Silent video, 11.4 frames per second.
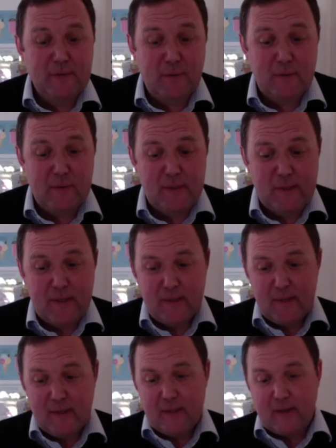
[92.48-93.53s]
From our
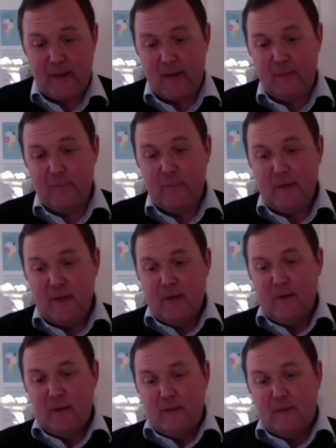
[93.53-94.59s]
perspective and from
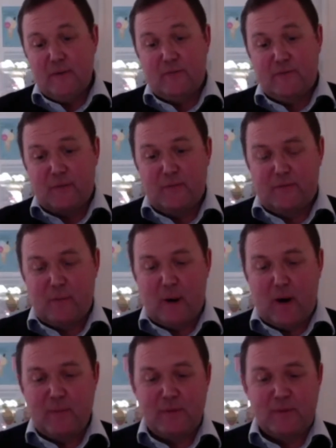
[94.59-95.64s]
your perspective,
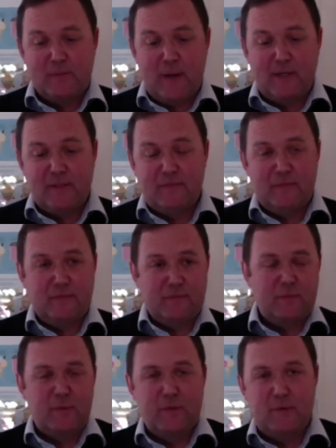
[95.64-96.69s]
Chris, and with what
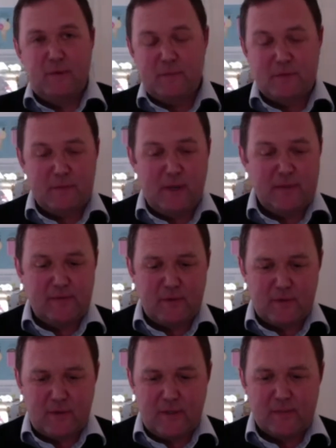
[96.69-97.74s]
you do as a
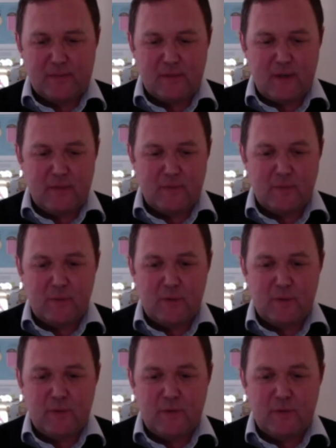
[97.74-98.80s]
property analyst,
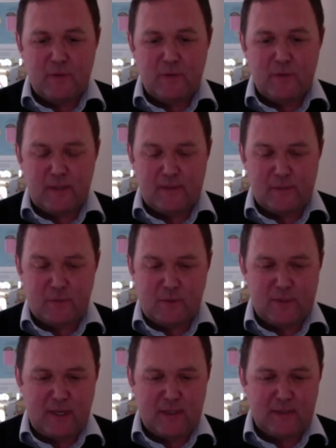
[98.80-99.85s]
what was
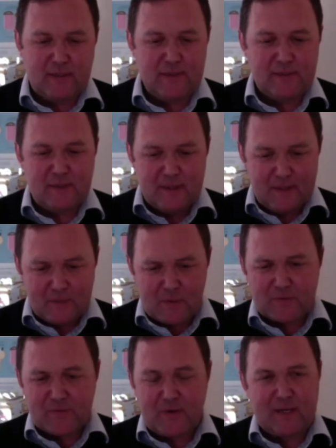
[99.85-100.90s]
fascinating was two
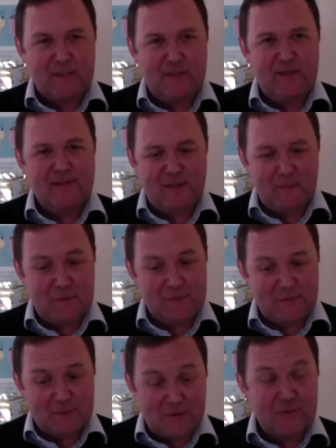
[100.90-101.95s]
key findings for
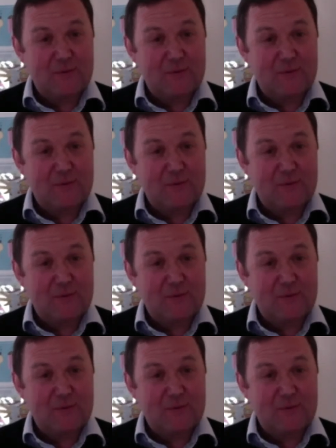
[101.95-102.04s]
us.